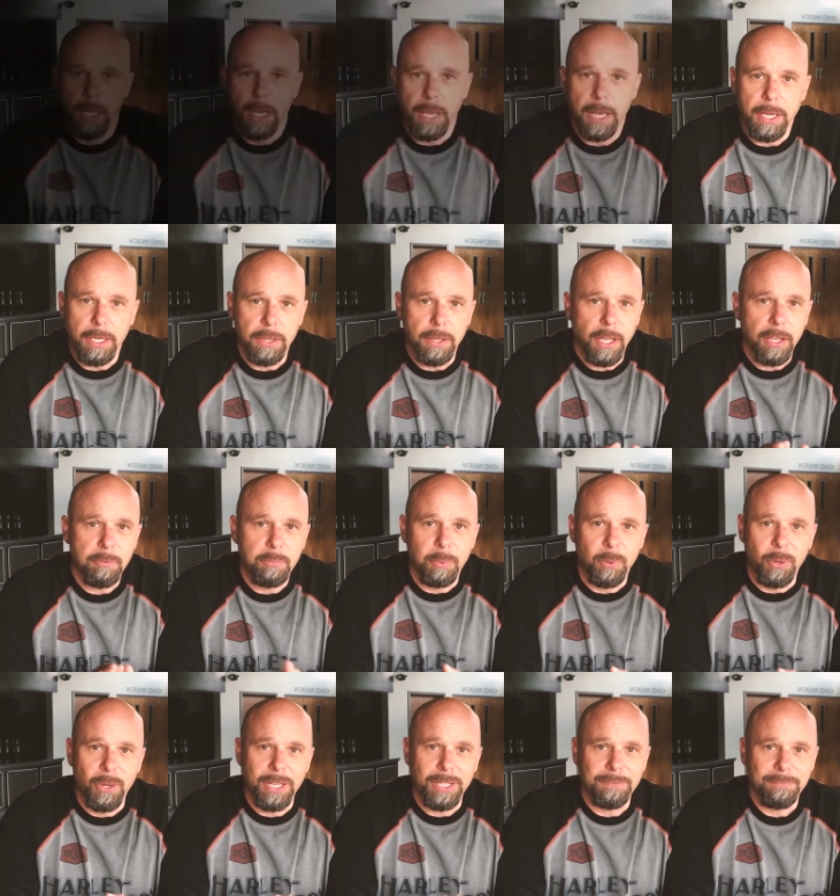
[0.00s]
Hey, Life
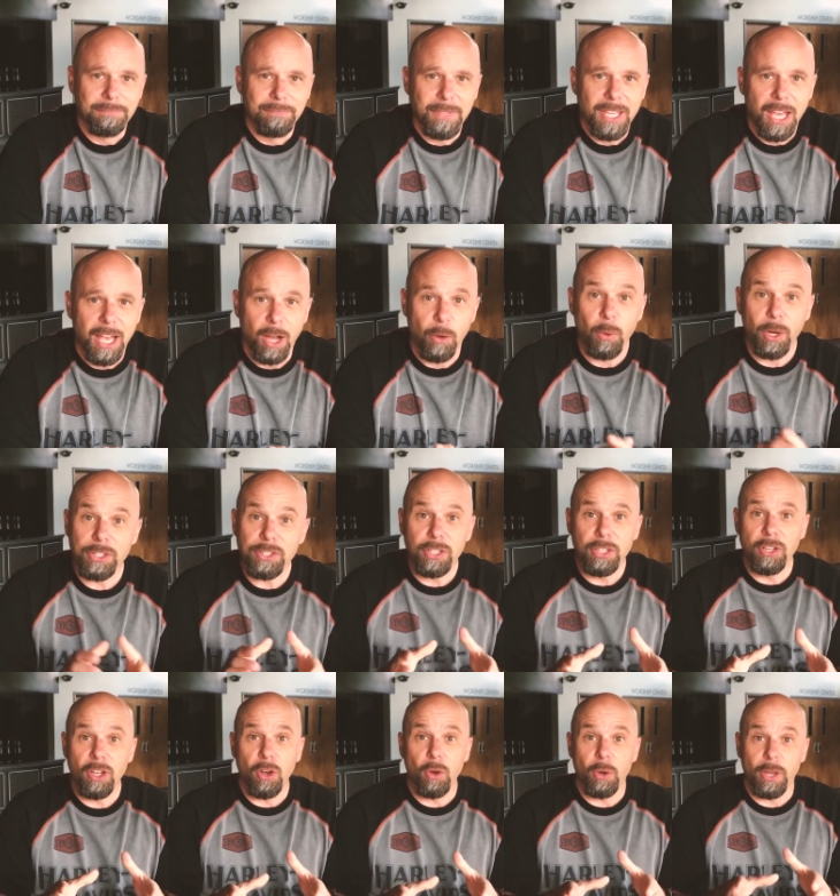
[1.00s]
Point. I want you
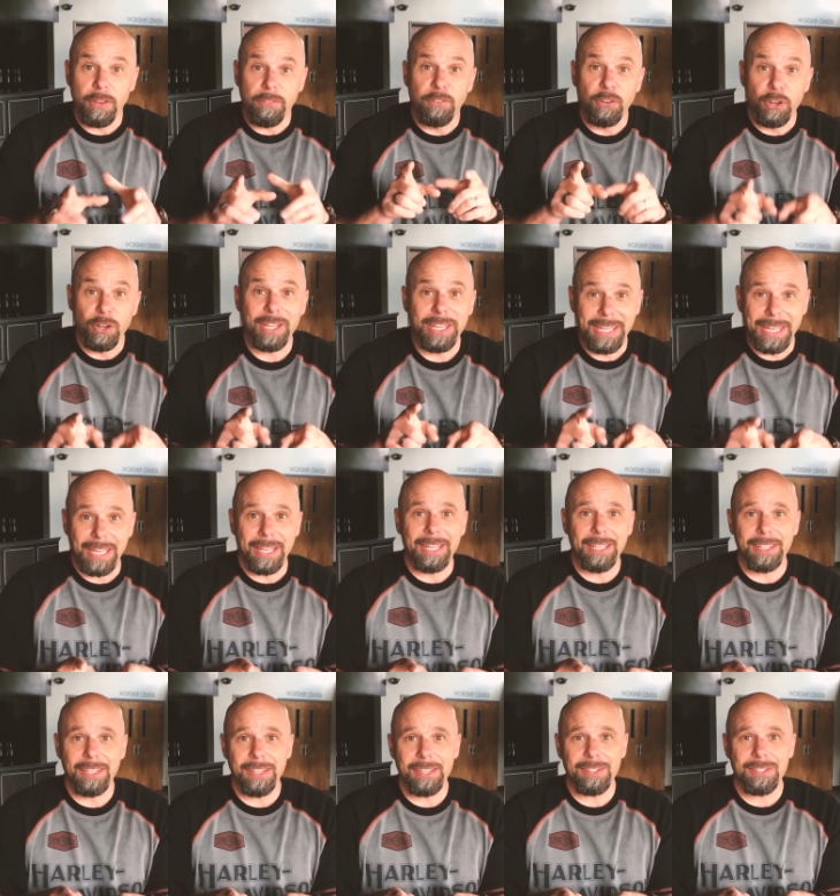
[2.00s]
to know if you're
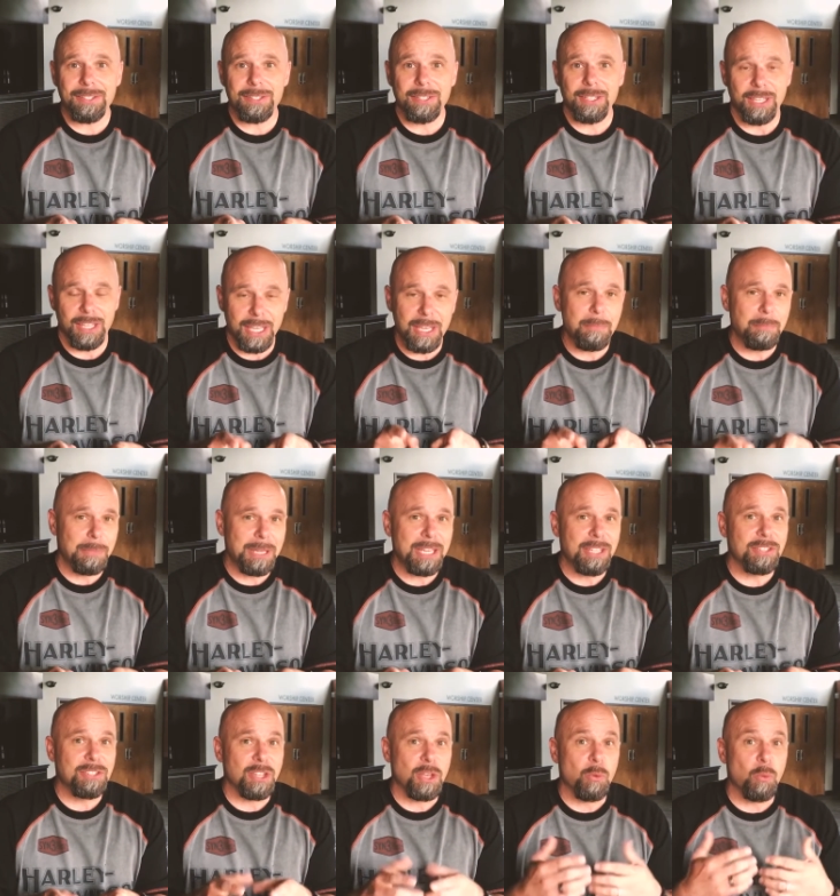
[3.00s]
getting this, it
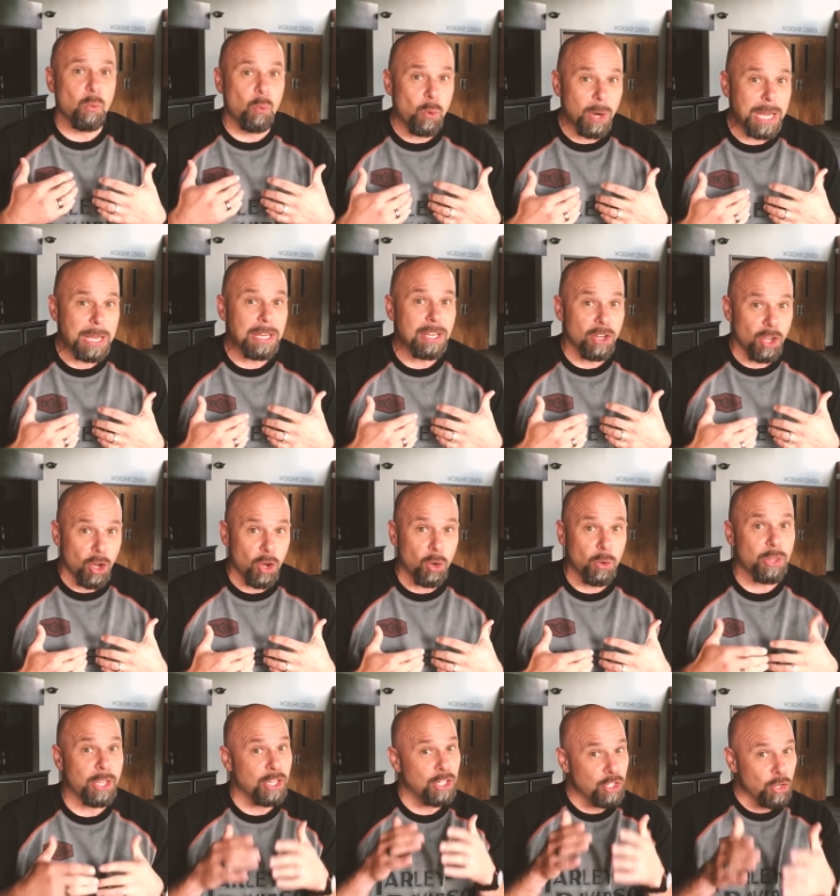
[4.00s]
means that we
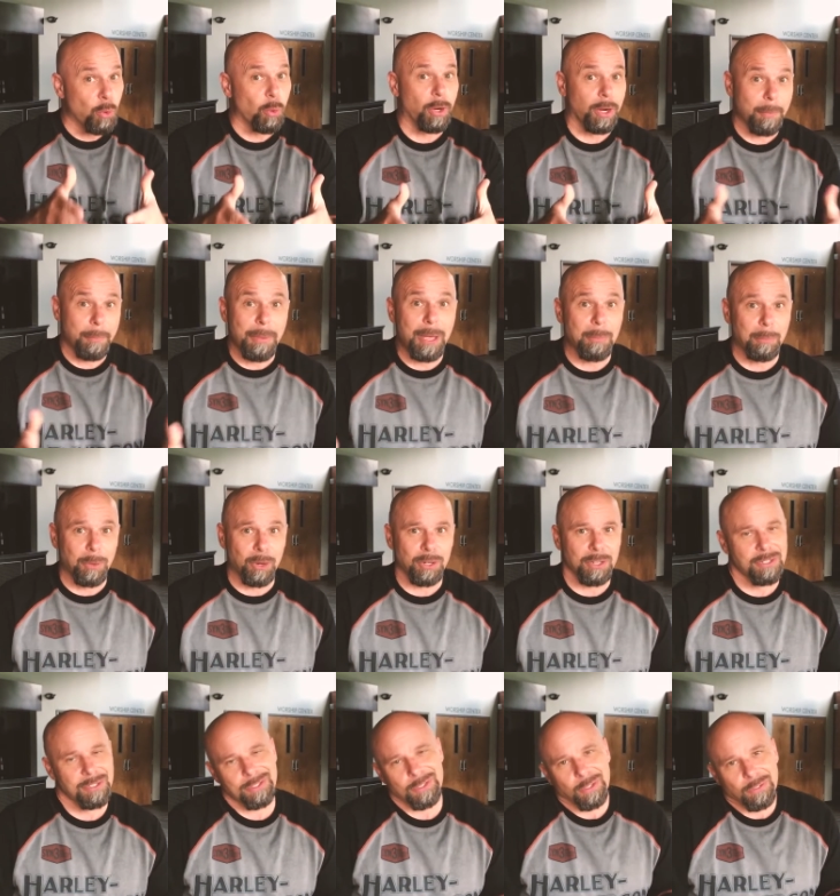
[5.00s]
know that you're a
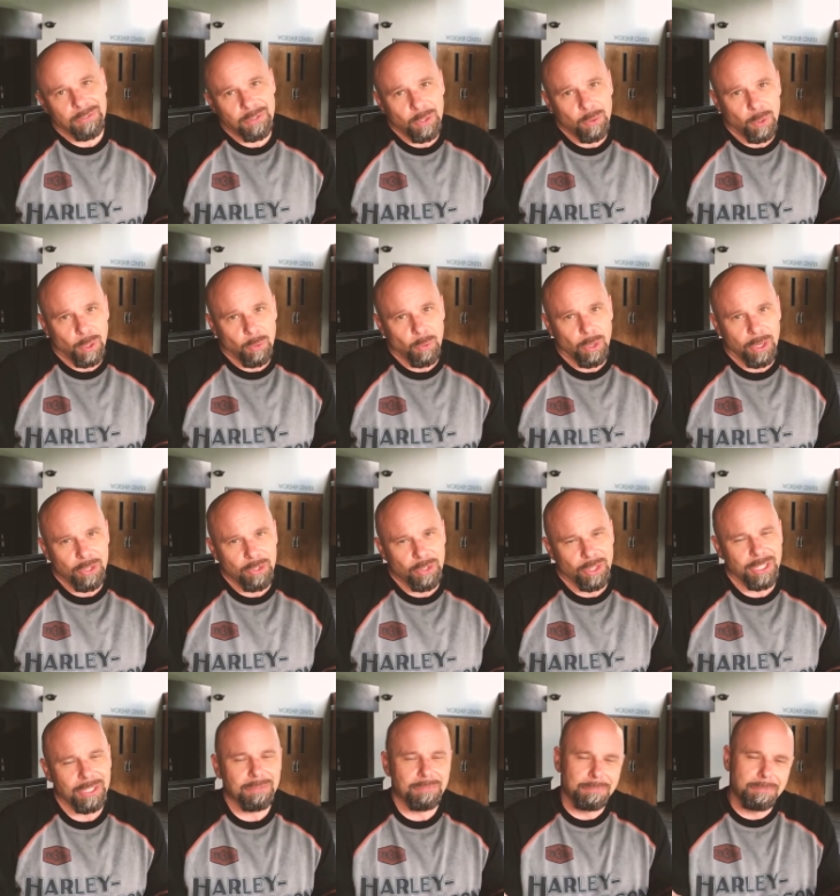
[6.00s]
member. So if you are
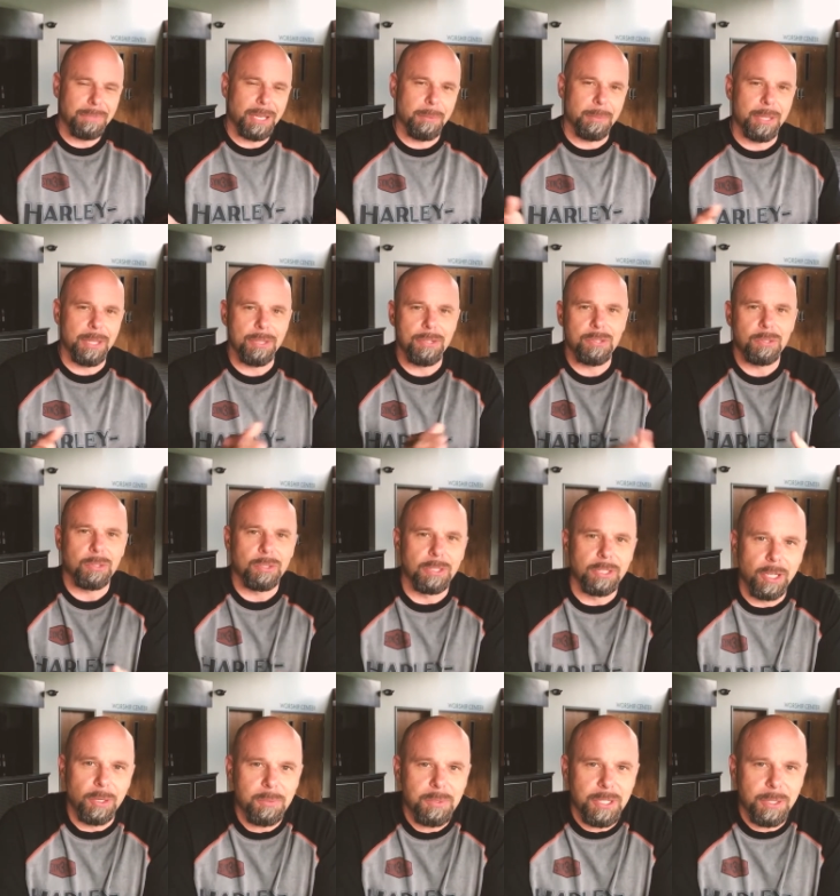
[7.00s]
wondering, maybe this will
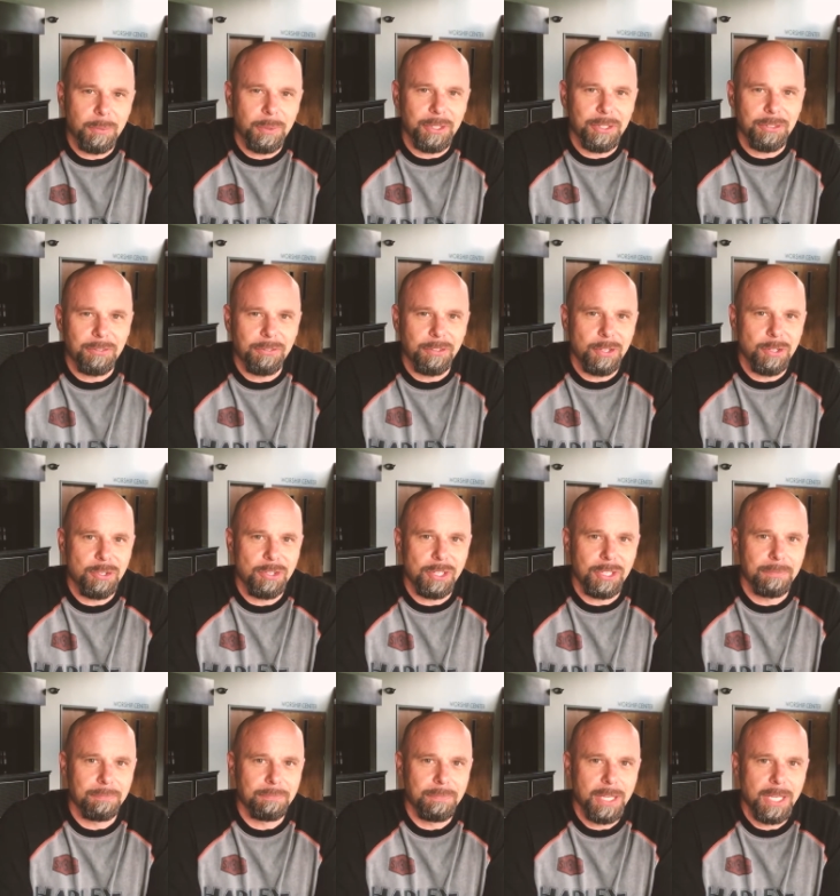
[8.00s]
clear up some of the
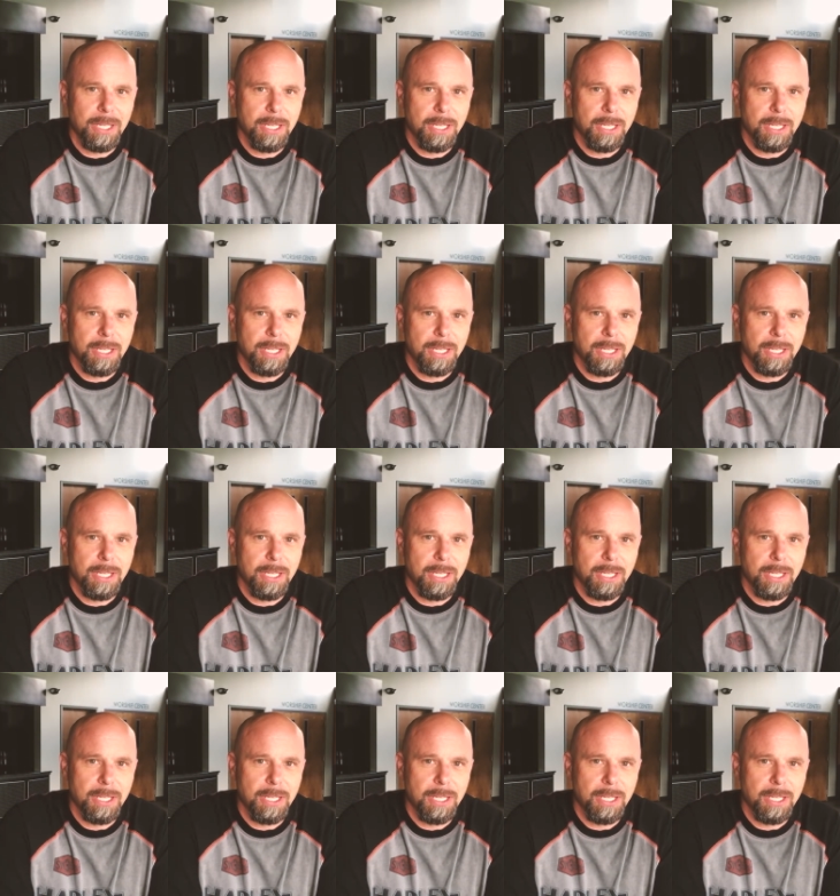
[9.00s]
confusion.